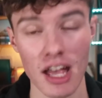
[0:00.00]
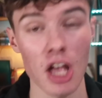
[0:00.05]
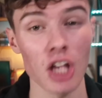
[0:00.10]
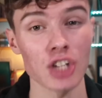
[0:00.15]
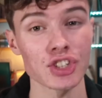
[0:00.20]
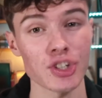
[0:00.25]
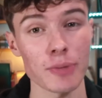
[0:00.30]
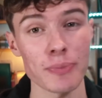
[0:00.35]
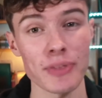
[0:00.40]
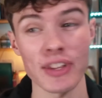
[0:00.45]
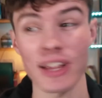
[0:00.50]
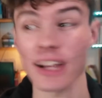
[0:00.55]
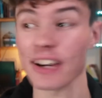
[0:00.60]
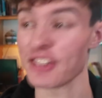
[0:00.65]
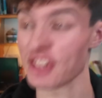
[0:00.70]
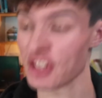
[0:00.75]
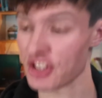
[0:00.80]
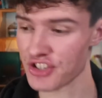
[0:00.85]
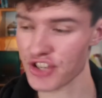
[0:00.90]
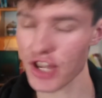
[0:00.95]
something that
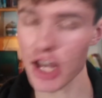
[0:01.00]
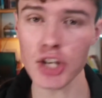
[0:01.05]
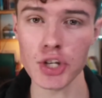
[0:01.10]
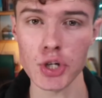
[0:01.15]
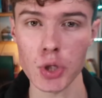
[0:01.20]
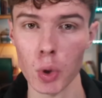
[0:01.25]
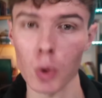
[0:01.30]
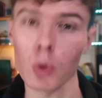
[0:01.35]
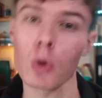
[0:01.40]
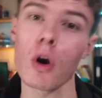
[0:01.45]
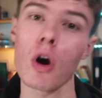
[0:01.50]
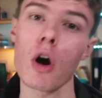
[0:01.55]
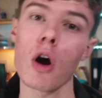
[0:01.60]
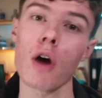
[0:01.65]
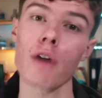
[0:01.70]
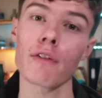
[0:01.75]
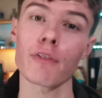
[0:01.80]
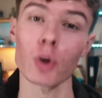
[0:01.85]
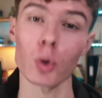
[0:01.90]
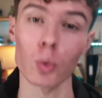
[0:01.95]
is essential
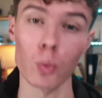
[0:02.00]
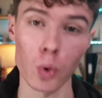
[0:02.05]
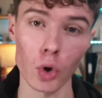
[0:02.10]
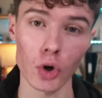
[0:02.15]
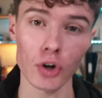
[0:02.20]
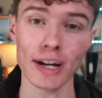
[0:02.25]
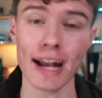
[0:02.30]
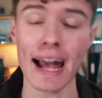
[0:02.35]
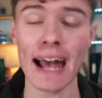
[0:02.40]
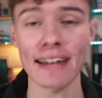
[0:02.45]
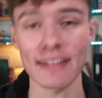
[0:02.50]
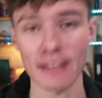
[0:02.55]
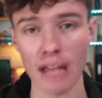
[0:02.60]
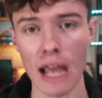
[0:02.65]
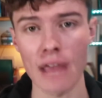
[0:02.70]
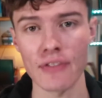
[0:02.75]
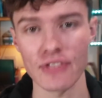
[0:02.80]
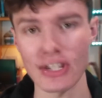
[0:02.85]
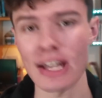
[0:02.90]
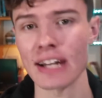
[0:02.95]
for work and
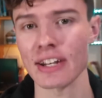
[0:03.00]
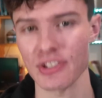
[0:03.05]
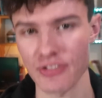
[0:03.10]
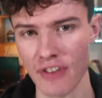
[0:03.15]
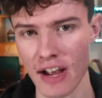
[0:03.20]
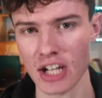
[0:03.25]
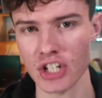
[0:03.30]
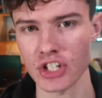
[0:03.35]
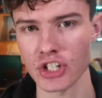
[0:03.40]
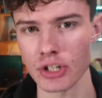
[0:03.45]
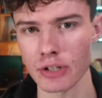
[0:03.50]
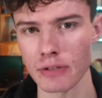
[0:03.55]
life satisfaction.